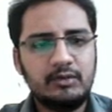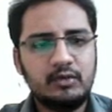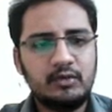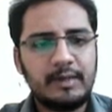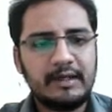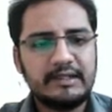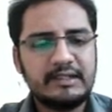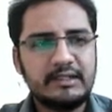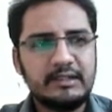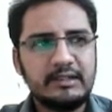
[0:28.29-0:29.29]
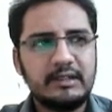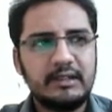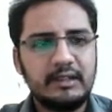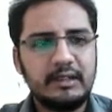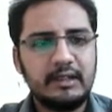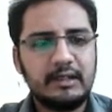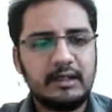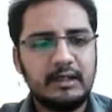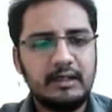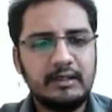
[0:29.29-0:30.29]
do partition
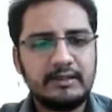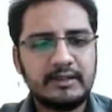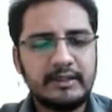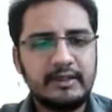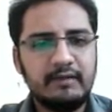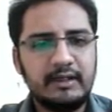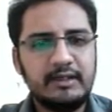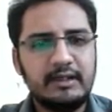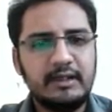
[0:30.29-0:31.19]
in a certain way,